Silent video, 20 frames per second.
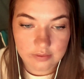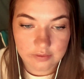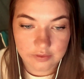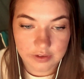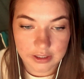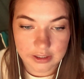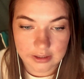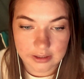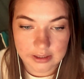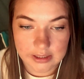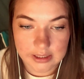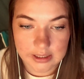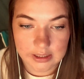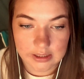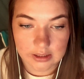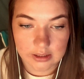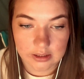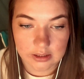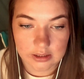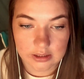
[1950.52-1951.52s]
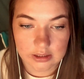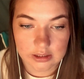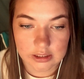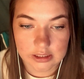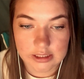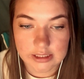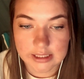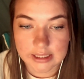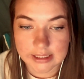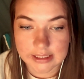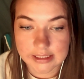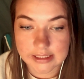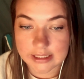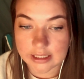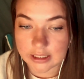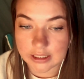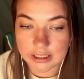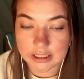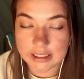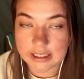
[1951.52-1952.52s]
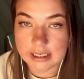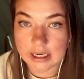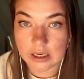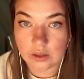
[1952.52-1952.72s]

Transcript: Very good dexterity